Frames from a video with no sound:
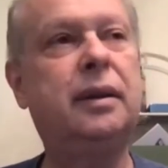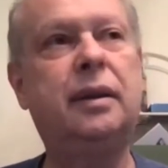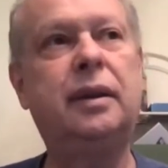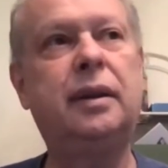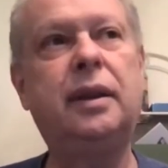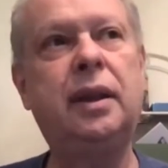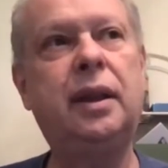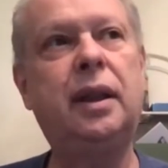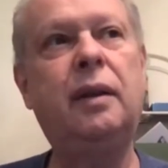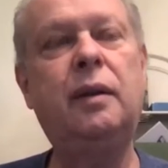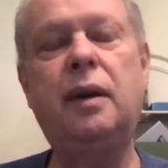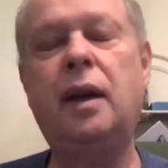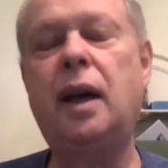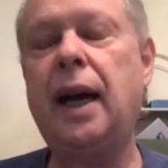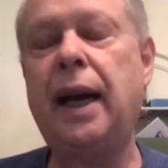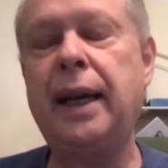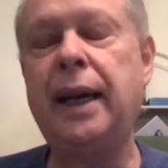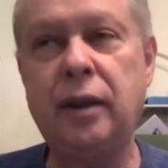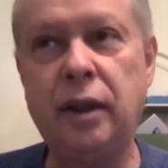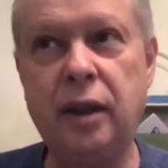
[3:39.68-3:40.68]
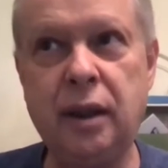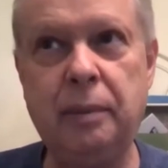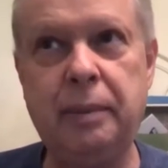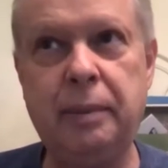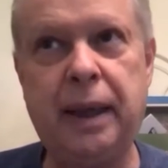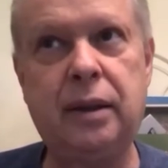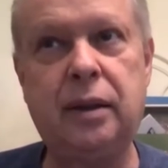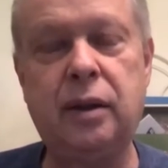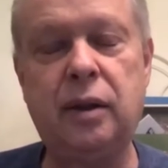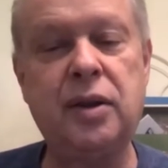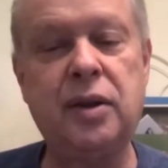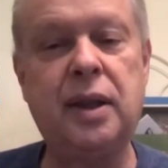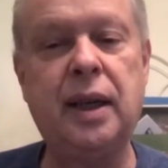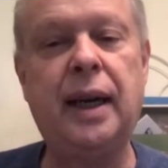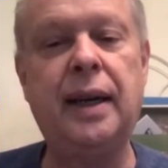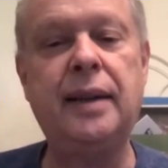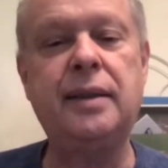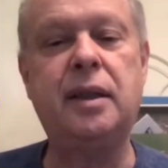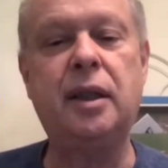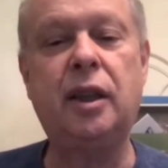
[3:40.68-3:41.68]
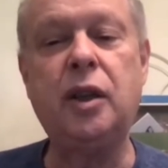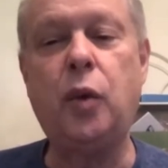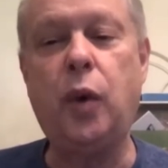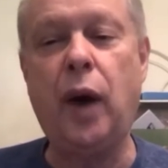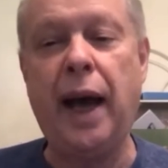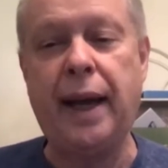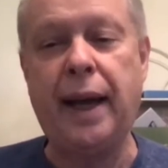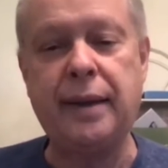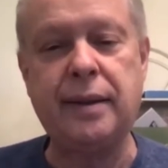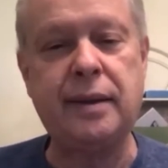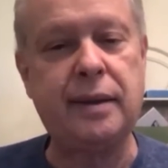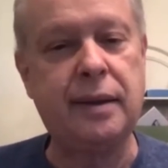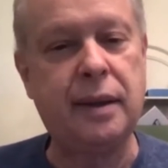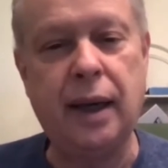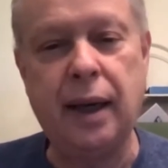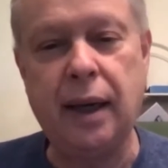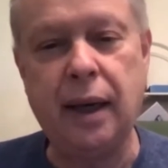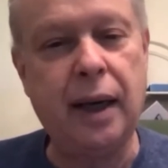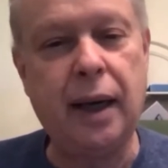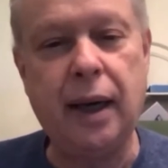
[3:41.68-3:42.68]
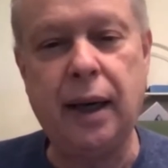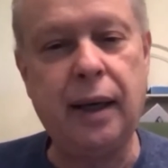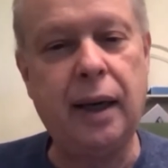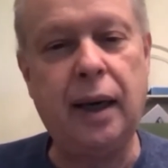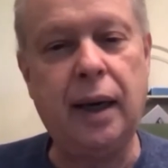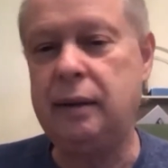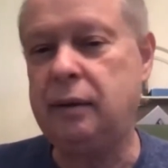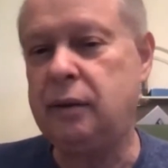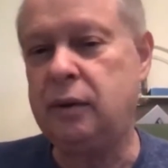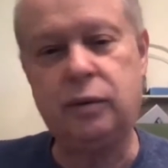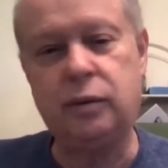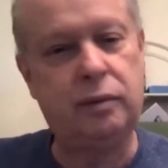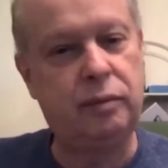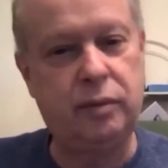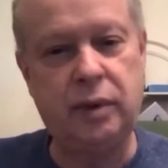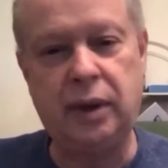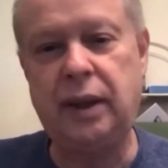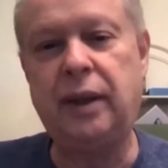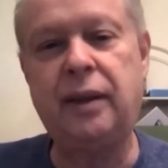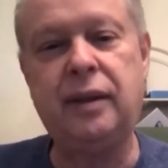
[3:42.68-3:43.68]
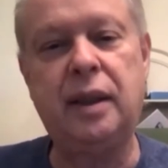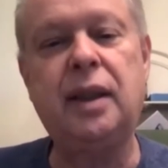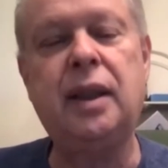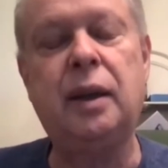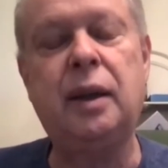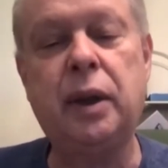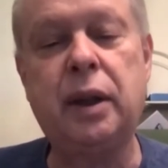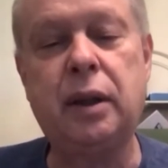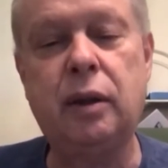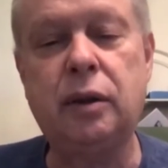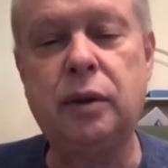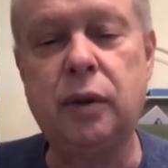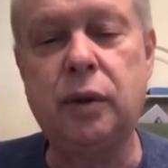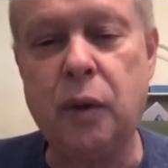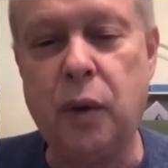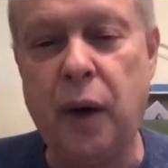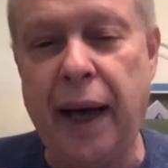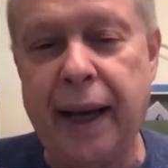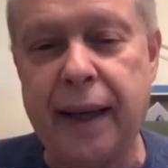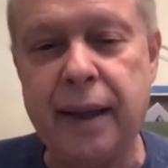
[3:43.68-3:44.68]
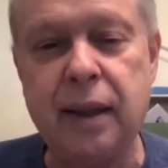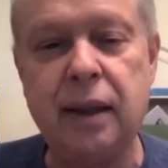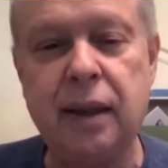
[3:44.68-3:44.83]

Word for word: you know, I learned about those guys. They're quacks. I, I, I don't really think I want to go to a quack.